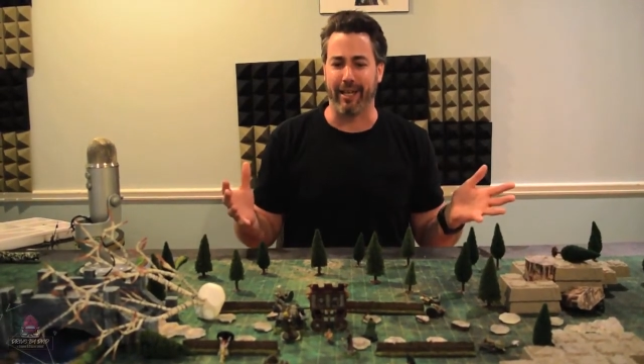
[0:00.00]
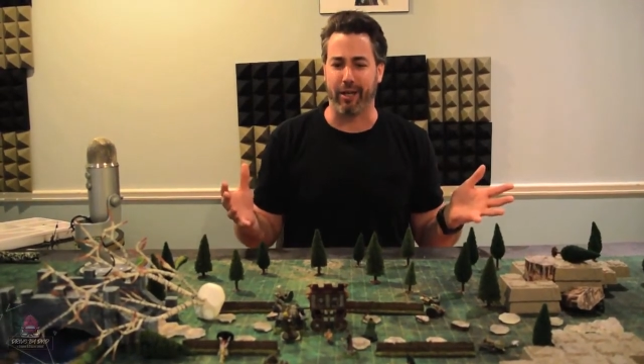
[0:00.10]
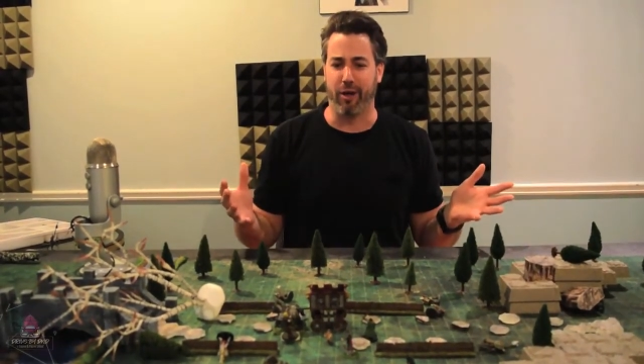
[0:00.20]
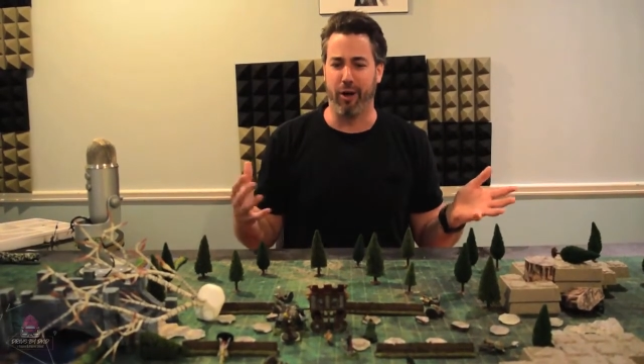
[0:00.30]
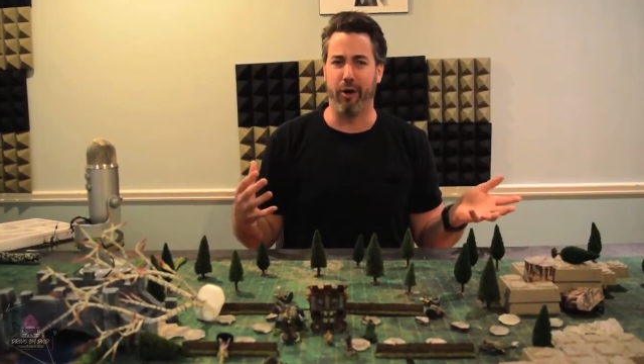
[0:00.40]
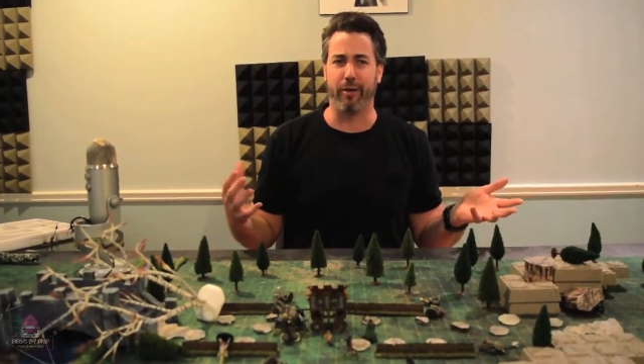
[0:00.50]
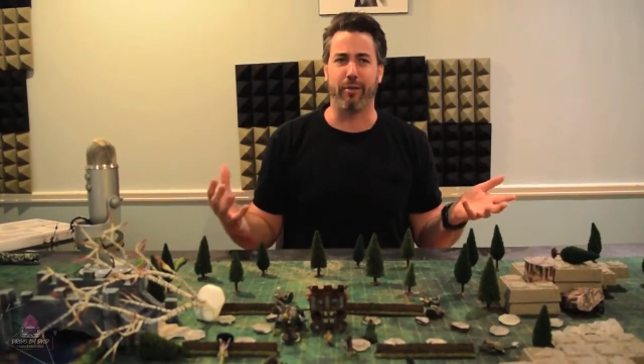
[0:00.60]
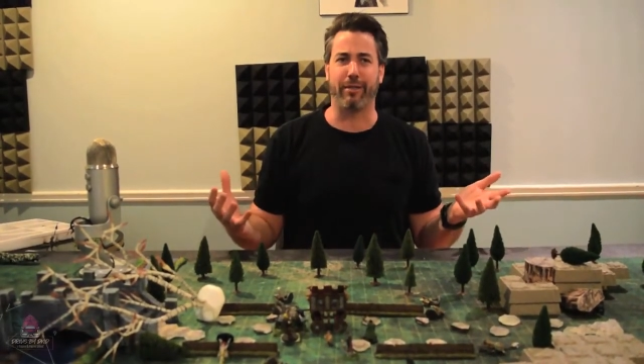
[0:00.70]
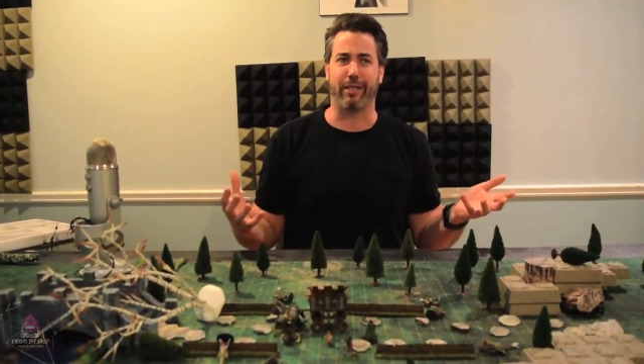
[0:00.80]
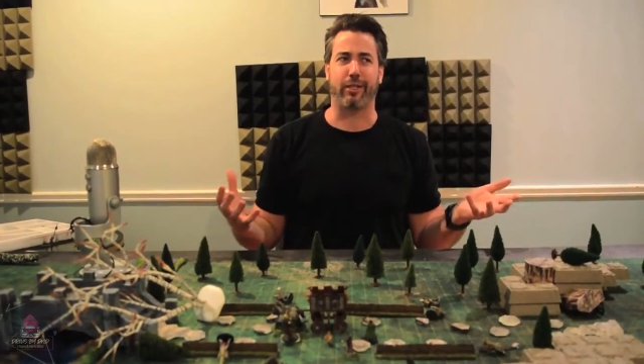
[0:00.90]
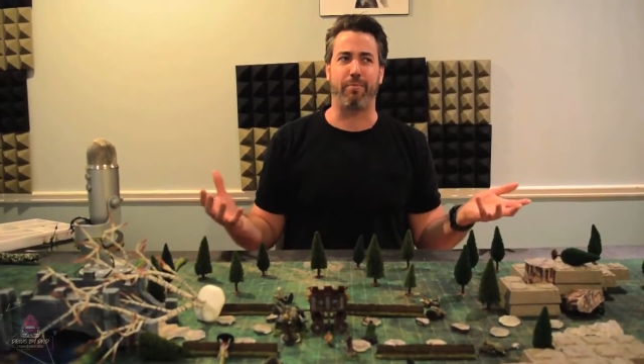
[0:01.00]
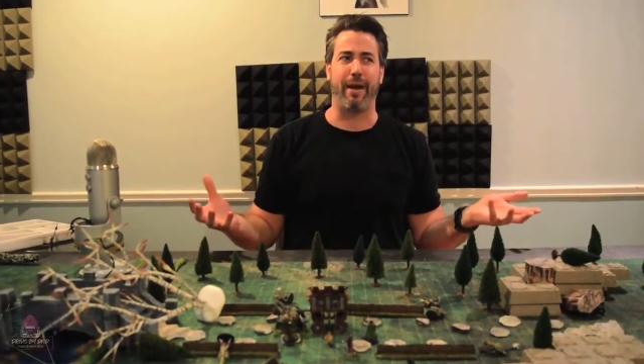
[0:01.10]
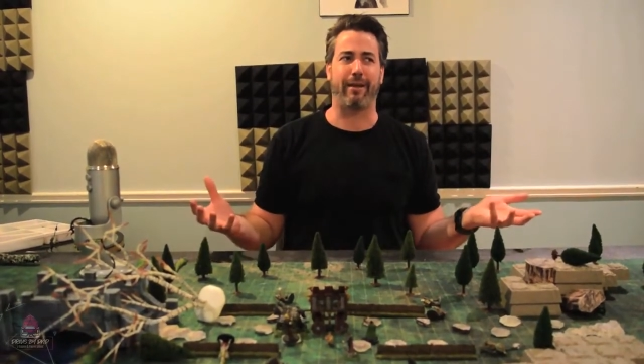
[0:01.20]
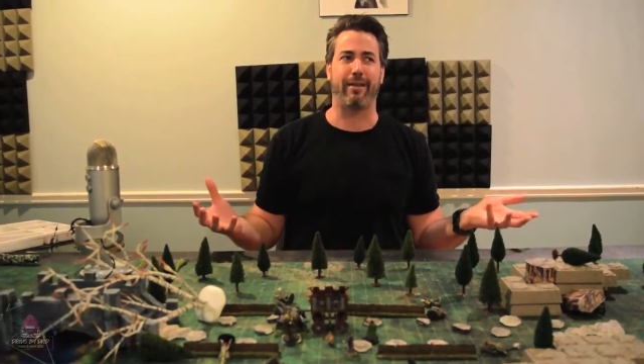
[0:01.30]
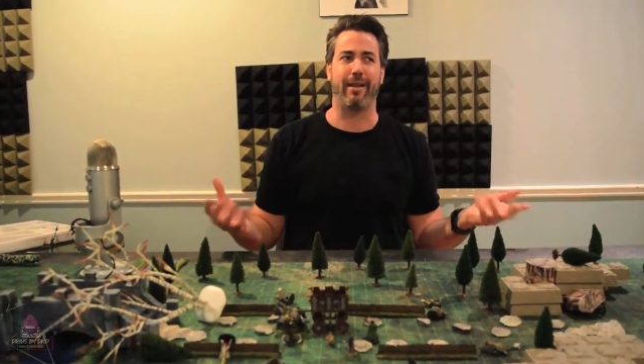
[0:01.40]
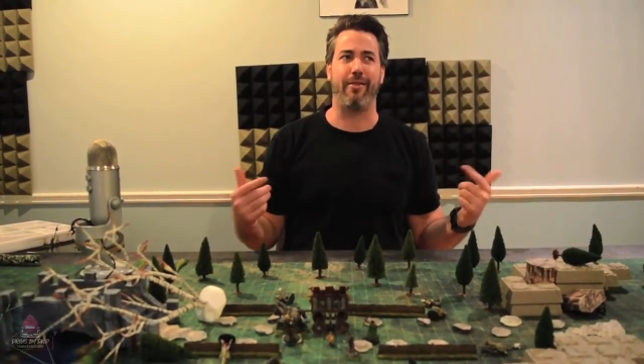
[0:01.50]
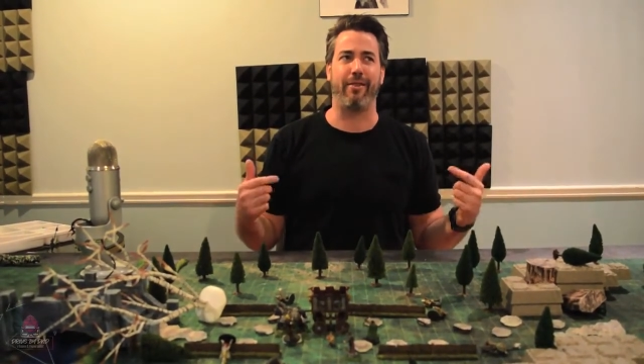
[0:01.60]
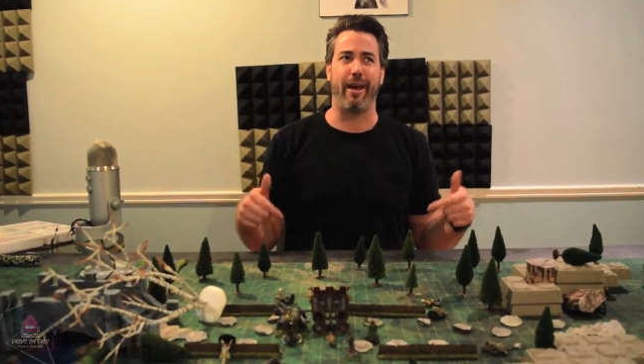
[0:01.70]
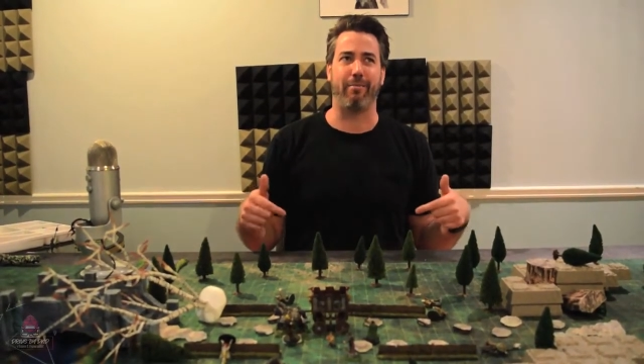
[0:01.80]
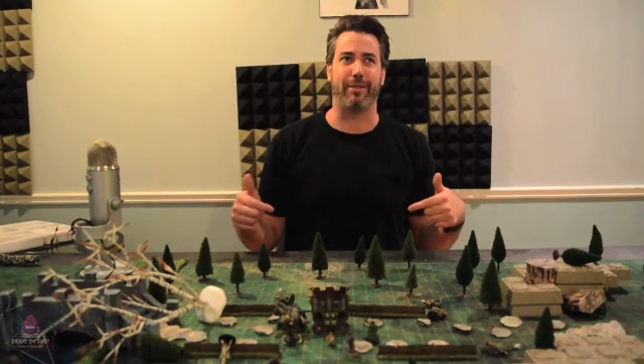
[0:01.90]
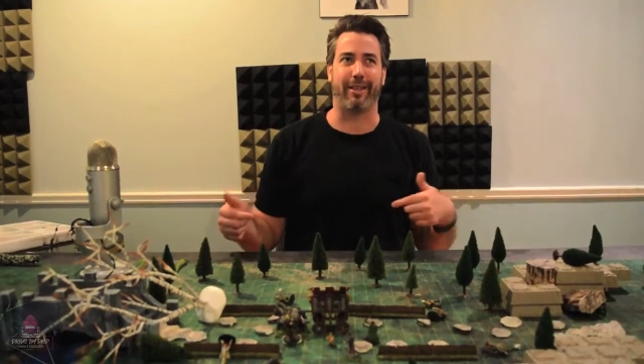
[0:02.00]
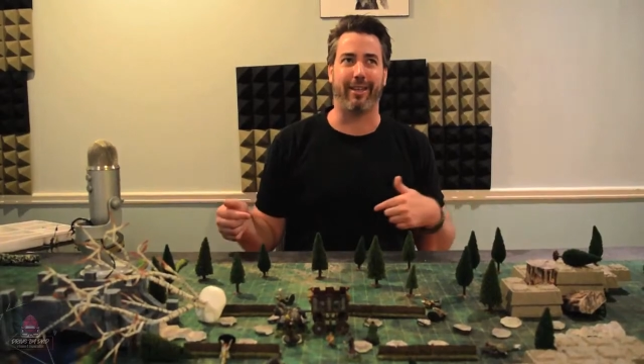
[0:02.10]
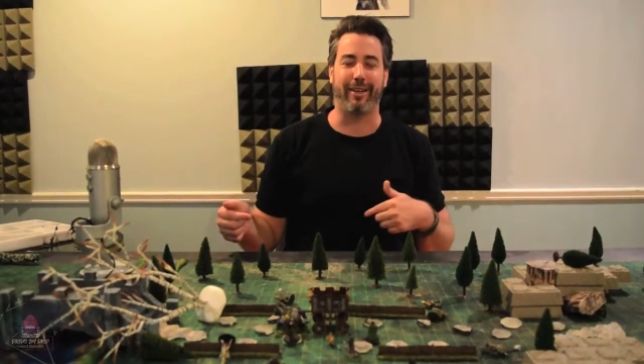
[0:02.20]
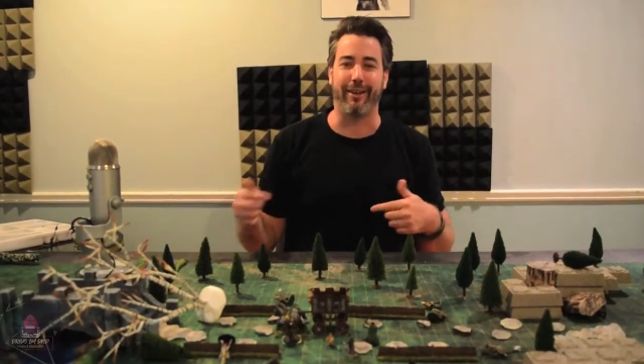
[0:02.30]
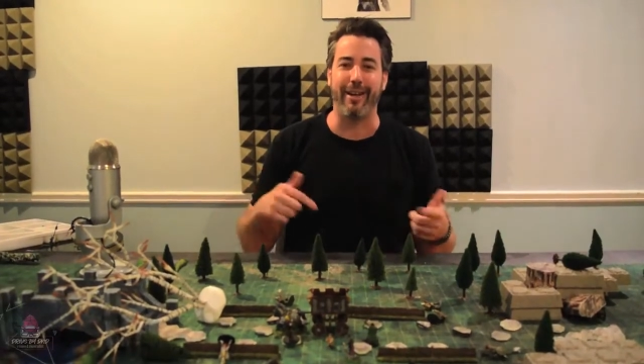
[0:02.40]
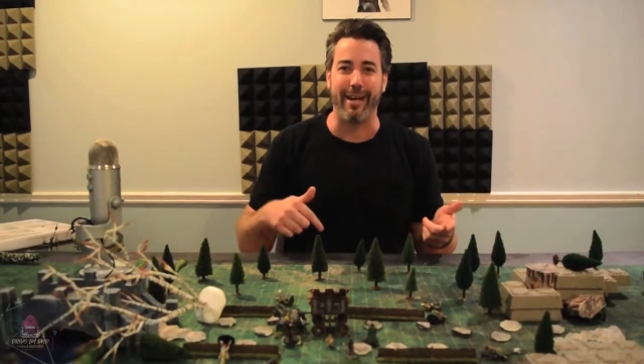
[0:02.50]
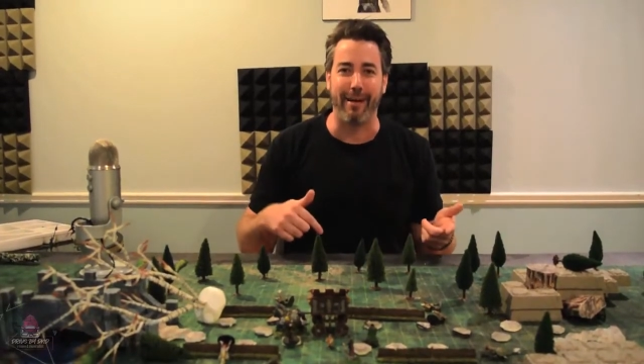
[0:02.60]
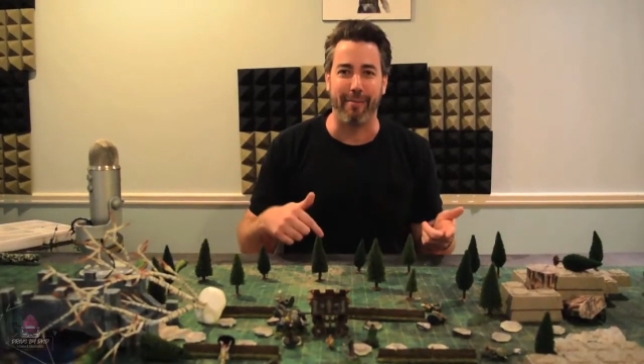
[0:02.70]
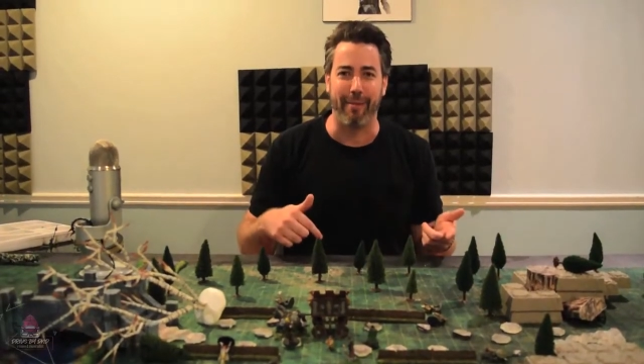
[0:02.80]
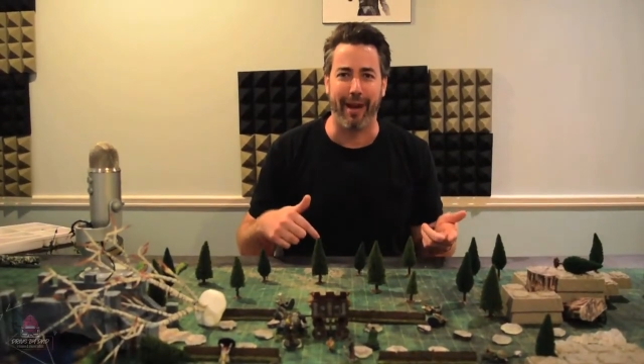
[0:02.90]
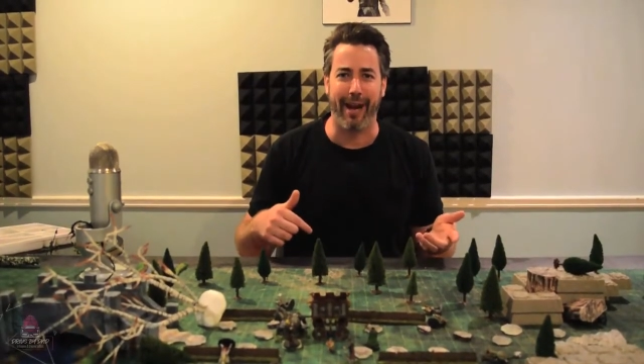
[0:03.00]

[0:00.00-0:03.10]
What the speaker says: Like, oh, he was expecting them to kill him.